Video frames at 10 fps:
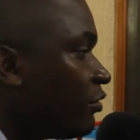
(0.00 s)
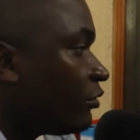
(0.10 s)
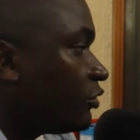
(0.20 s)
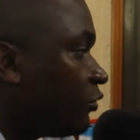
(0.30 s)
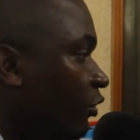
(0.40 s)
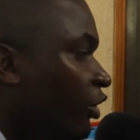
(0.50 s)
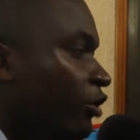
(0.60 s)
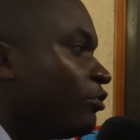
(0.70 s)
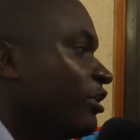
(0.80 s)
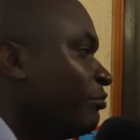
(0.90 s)
I'm not sure.
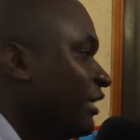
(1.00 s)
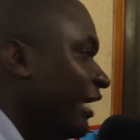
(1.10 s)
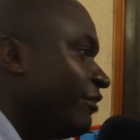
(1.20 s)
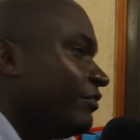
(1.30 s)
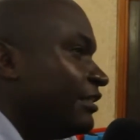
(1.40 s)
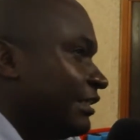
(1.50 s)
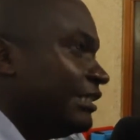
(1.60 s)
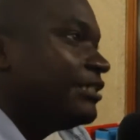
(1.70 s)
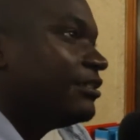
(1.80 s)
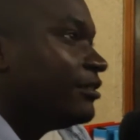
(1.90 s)
Could have been Heavy
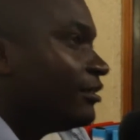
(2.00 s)
D.